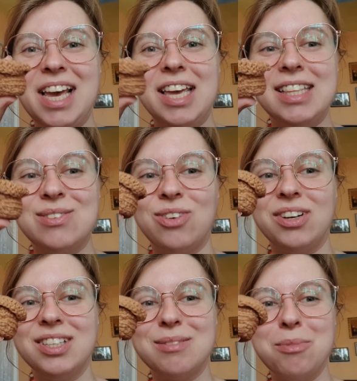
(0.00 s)
It's
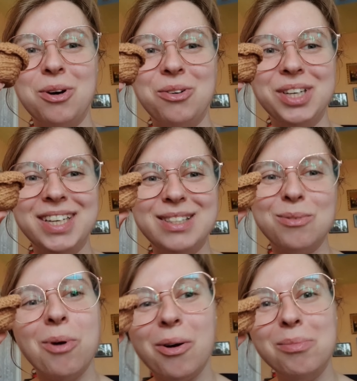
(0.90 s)
very small and it's
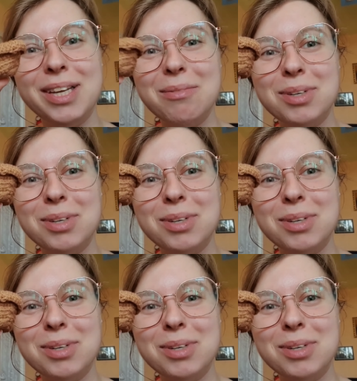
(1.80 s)
wobbly,